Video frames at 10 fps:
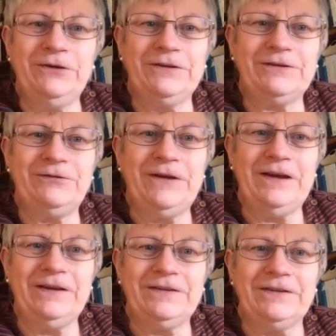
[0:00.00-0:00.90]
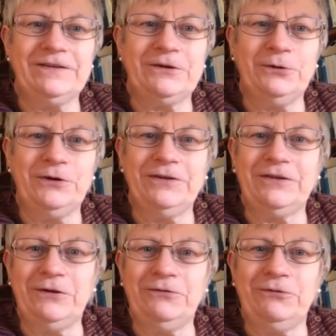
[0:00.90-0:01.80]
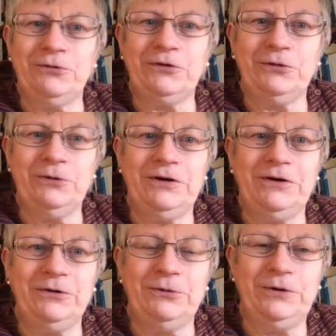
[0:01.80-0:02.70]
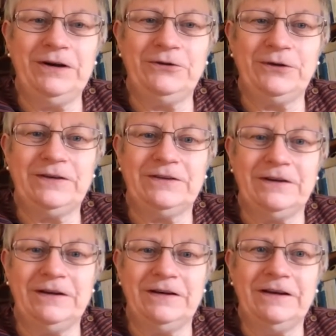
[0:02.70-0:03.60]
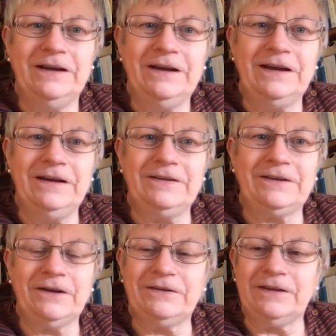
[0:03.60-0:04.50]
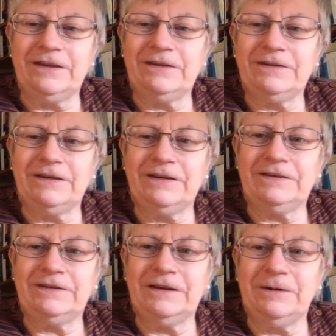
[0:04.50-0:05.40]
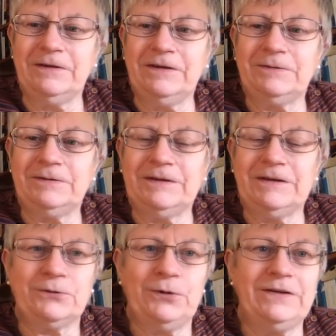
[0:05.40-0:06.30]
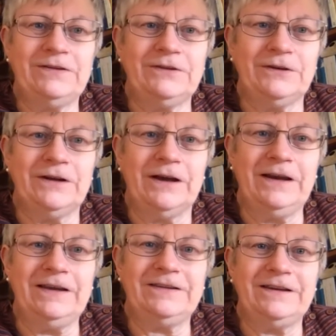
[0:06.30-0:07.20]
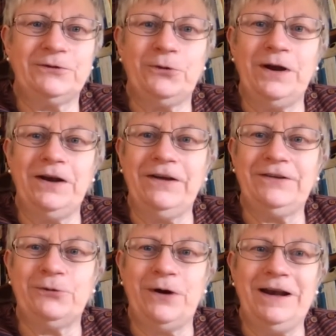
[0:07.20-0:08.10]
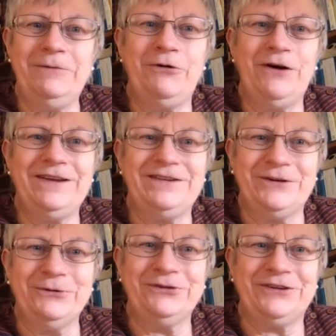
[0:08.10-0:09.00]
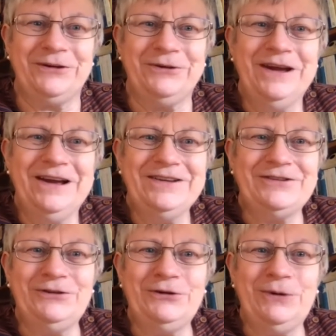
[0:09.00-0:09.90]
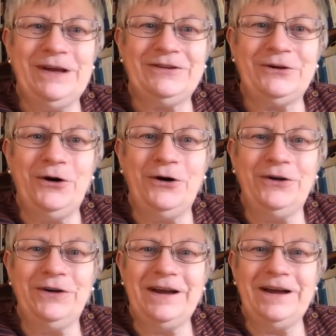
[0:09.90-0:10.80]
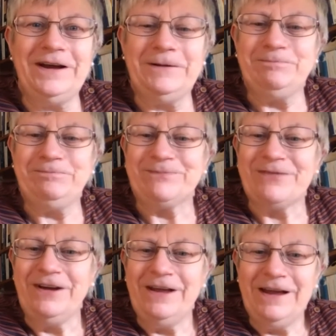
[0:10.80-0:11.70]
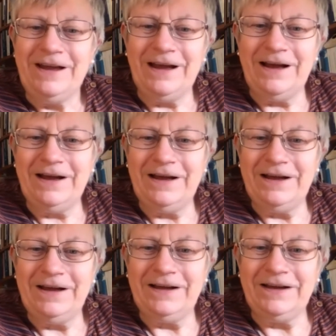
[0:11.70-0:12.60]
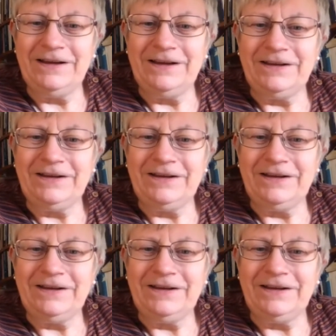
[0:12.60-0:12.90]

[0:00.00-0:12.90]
spheres and so on and so forth who are interested in discussing this question. And it's quite nice, quite liberating also to do it on the